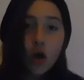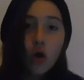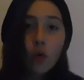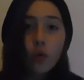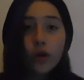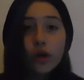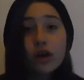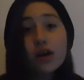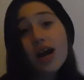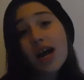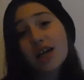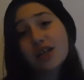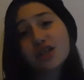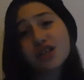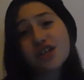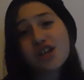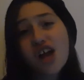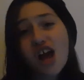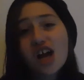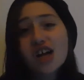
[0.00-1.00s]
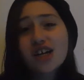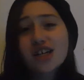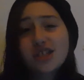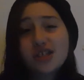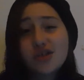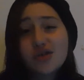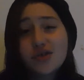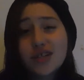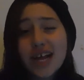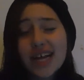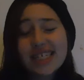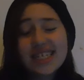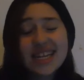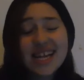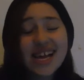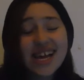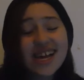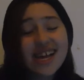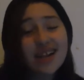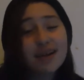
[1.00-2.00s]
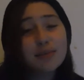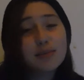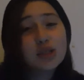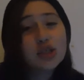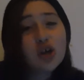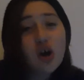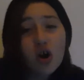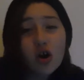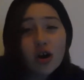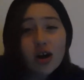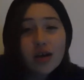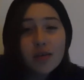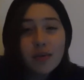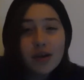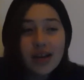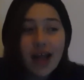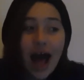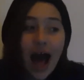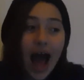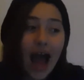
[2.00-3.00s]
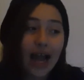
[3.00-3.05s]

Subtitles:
We are actually not going to do that today, and I'm sorry, but